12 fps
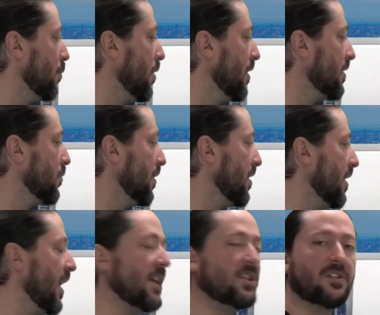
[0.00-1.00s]
Whereas with an
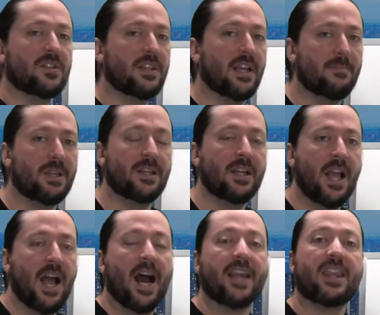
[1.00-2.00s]
agency, I mean,
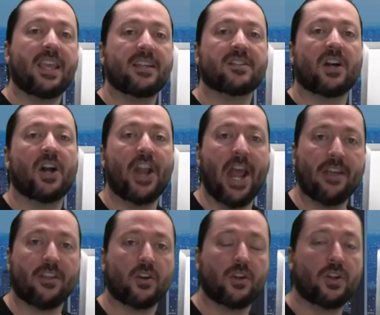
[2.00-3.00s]
I think it's
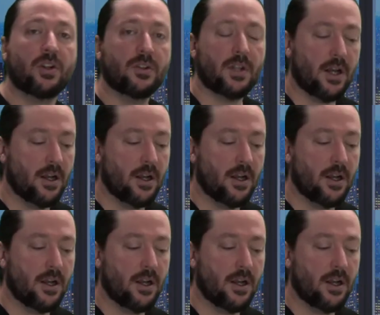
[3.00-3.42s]
unethical